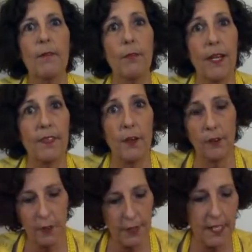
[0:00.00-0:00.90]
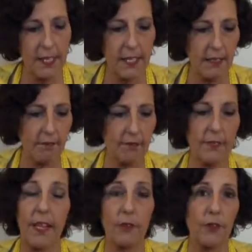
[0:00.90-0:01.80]
But those are the
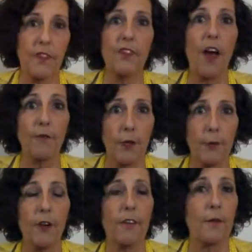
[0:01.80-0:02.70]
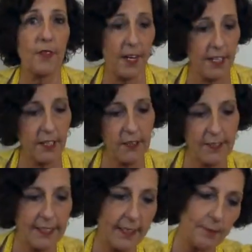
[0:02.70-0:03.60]
software programs that I
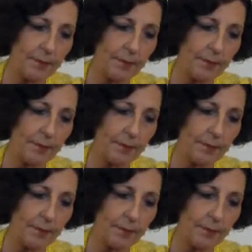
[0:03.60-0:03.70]
use.